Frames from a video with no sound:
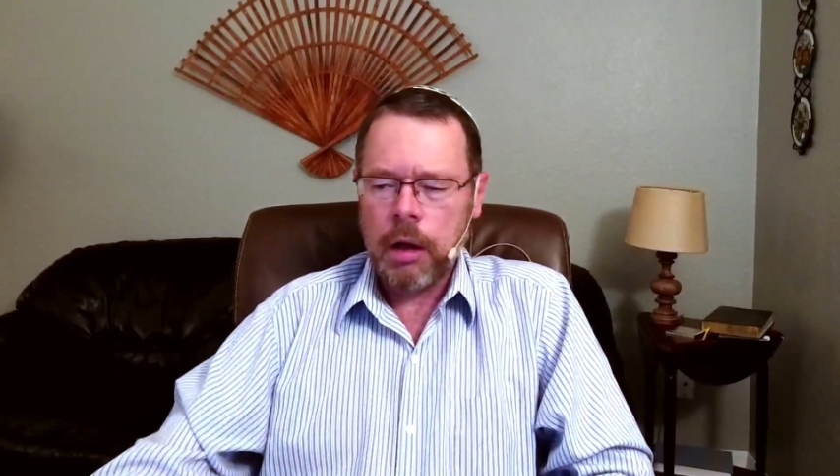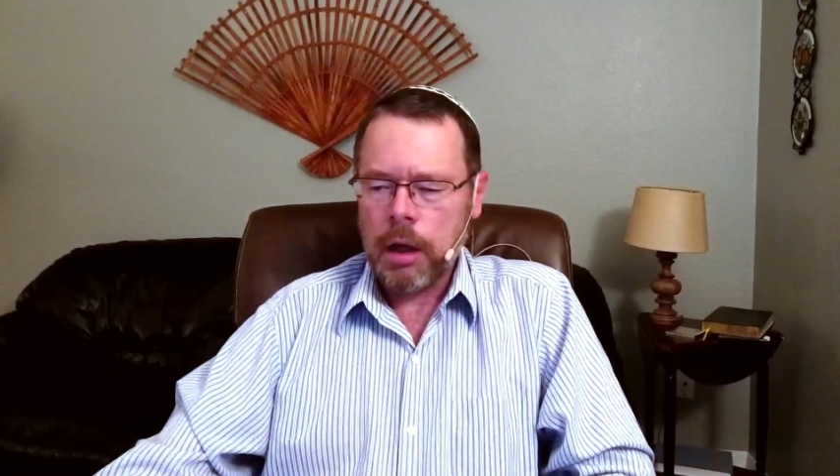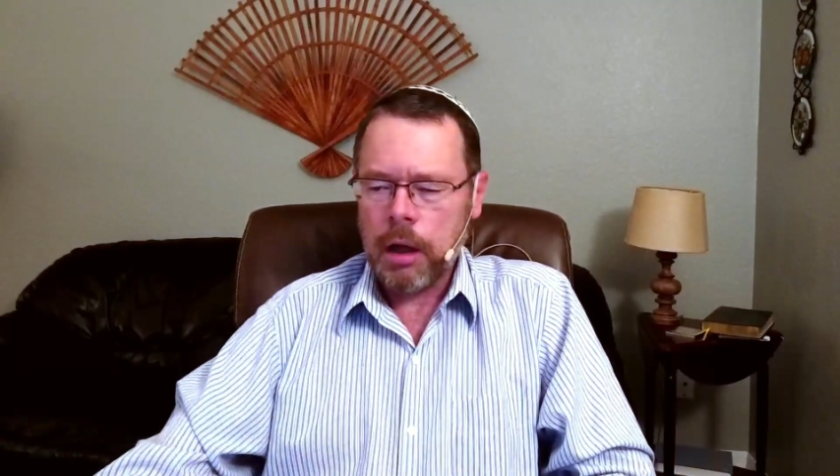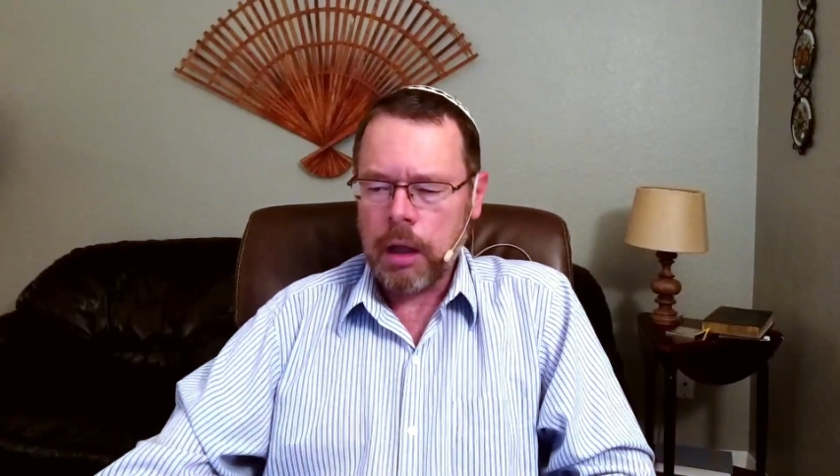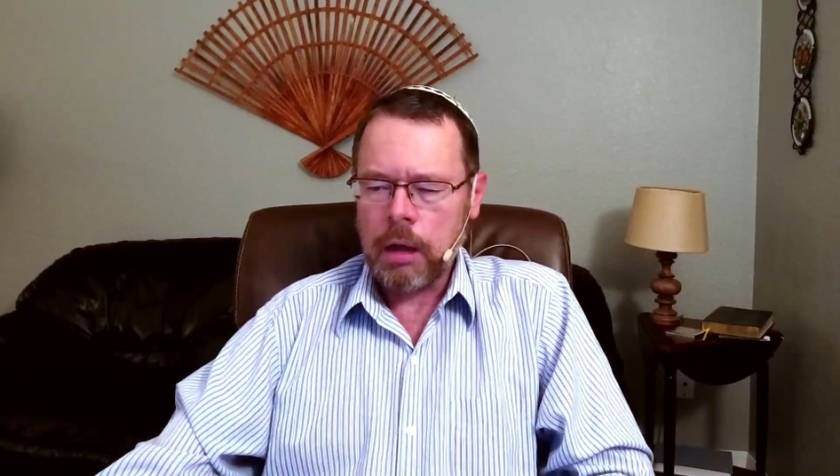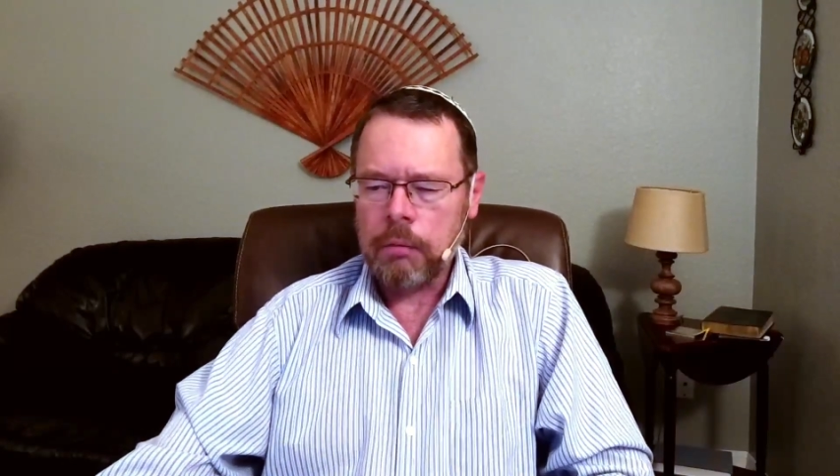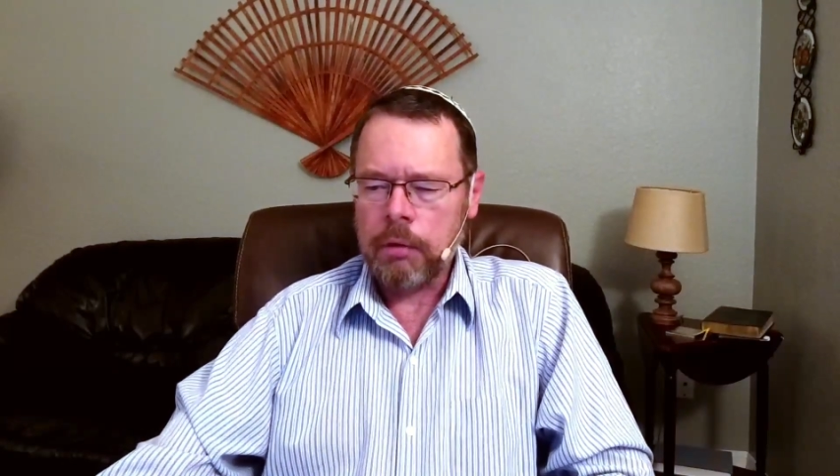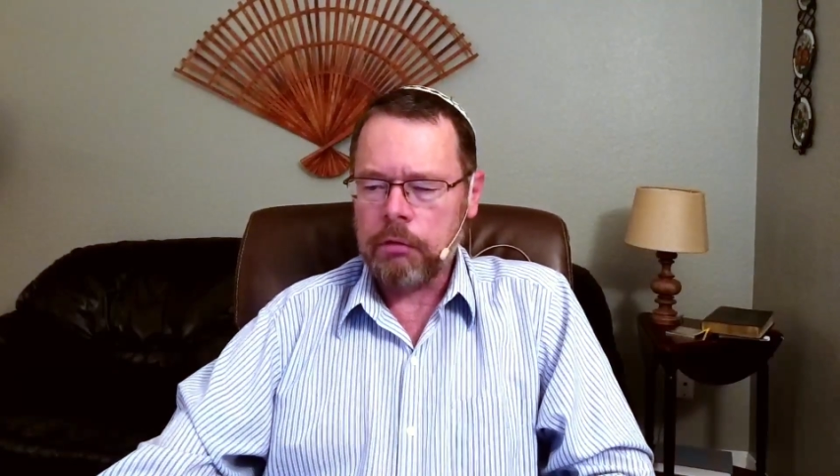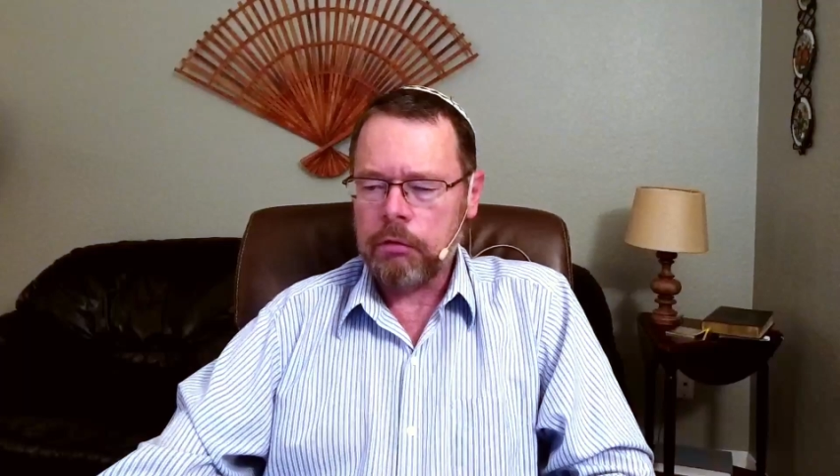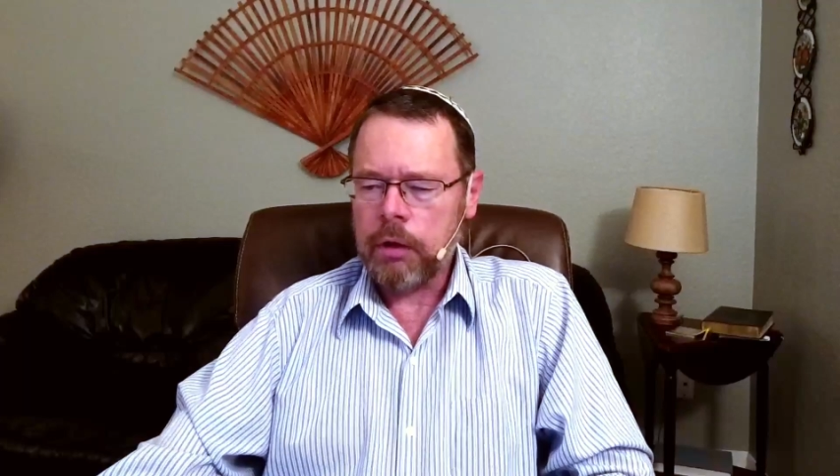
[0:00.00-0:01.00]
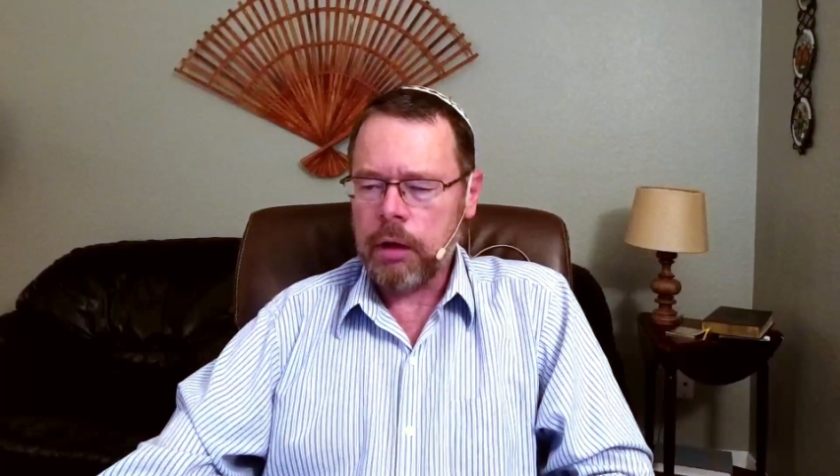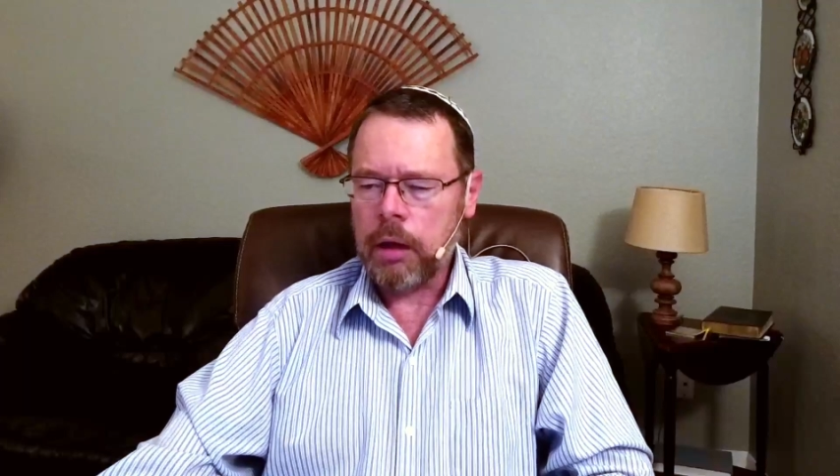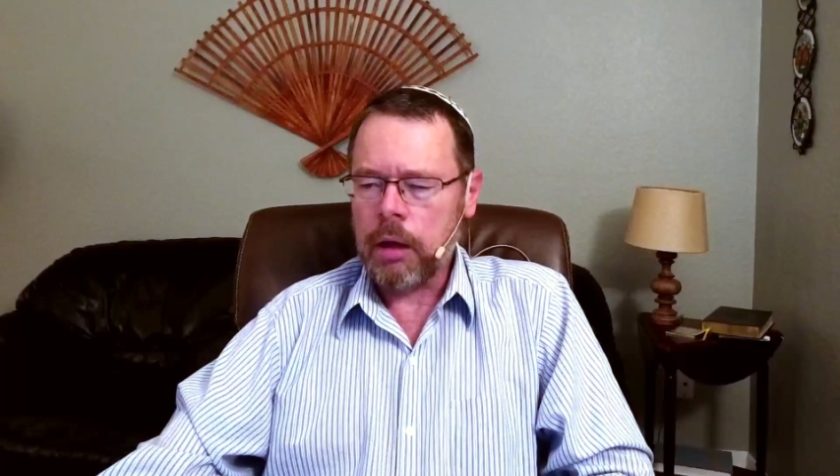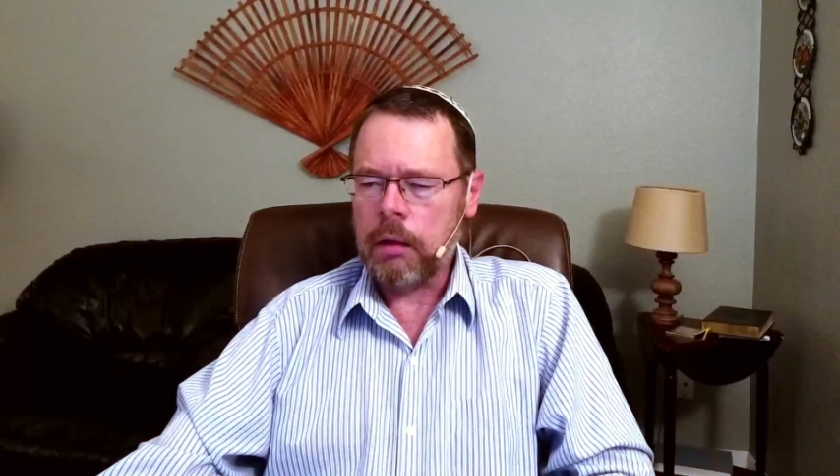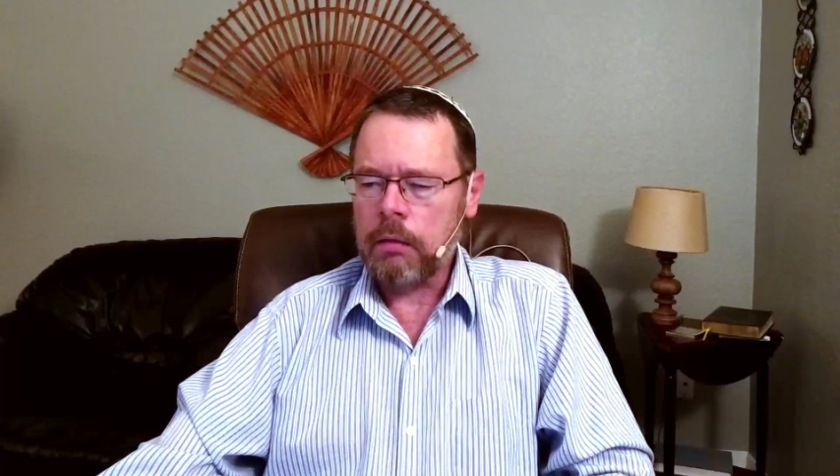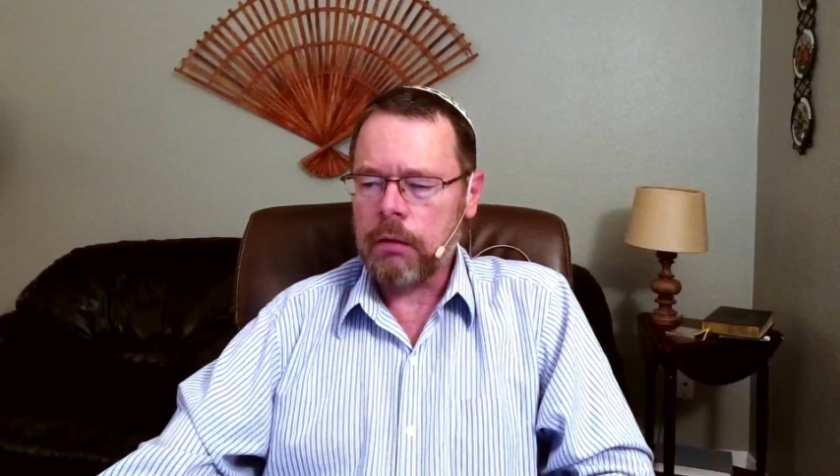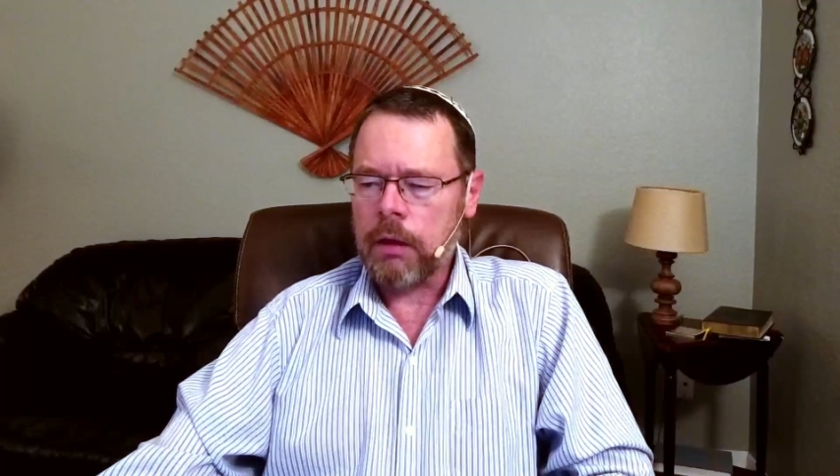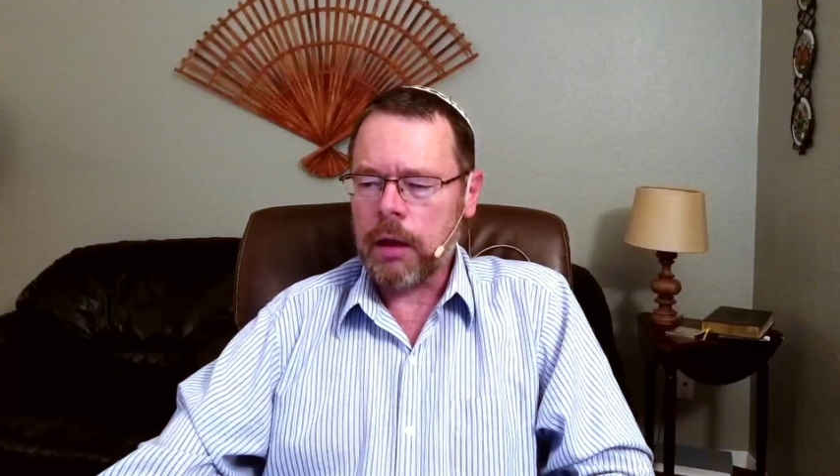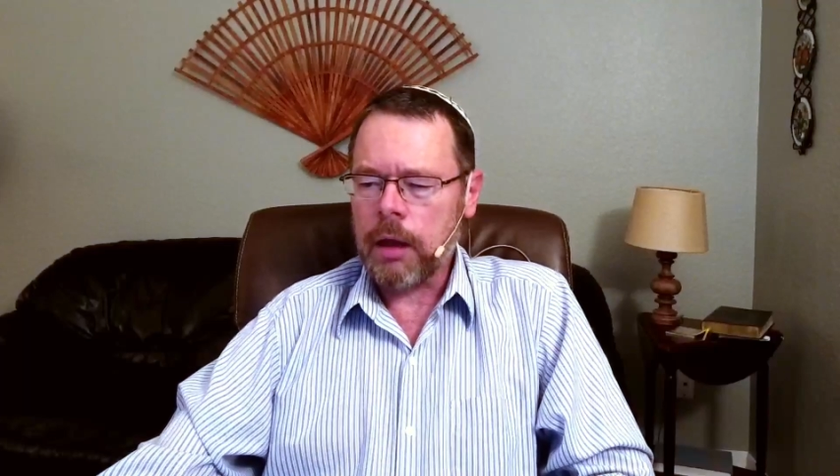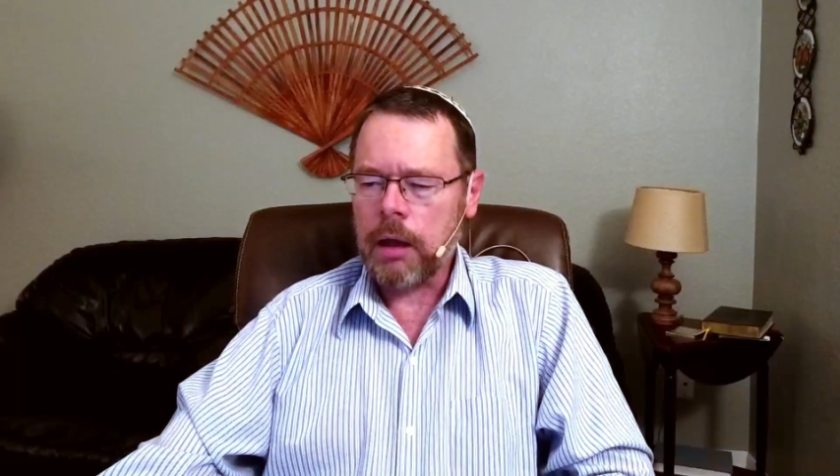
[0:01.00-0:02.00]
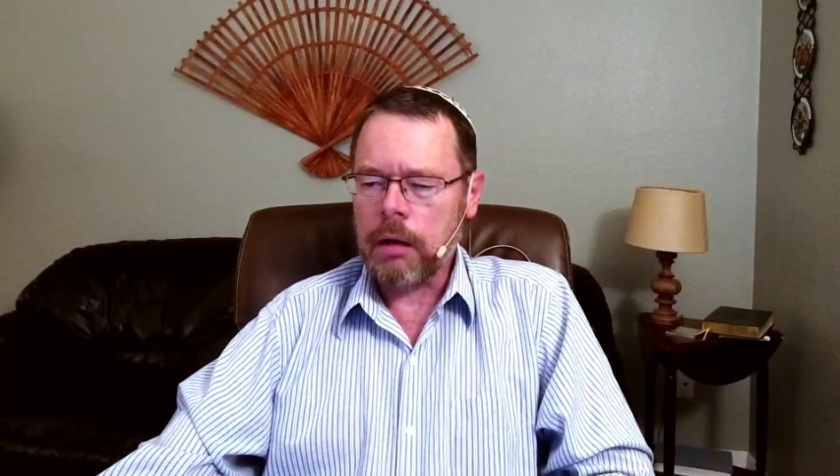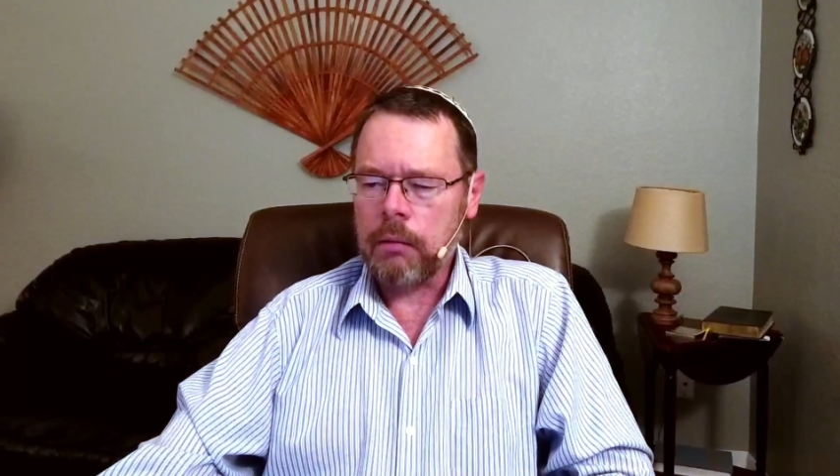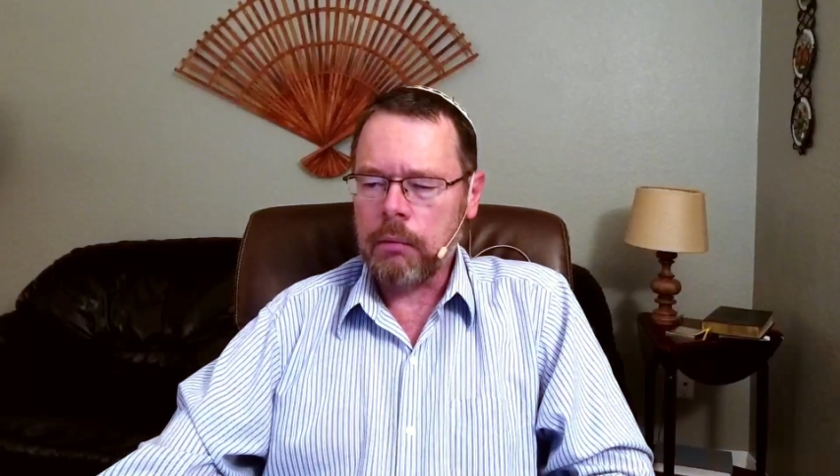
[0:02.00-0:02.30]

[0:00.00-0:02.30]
and we see that